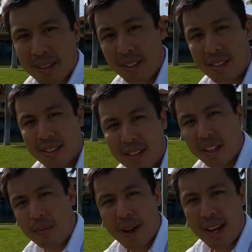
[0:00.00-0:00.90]
so this is
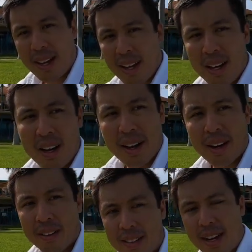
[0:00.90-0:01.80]
Cullen Bay
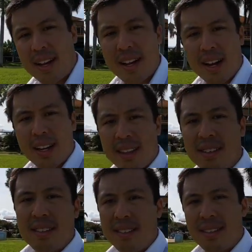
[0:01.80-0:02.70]
and on Sunday night
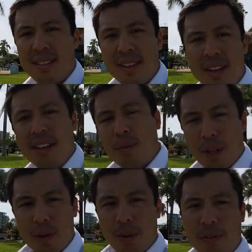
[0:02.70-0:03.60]
this is this
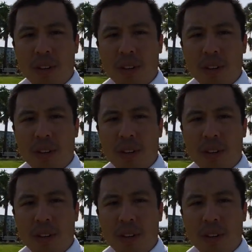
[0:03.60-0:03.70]
place will be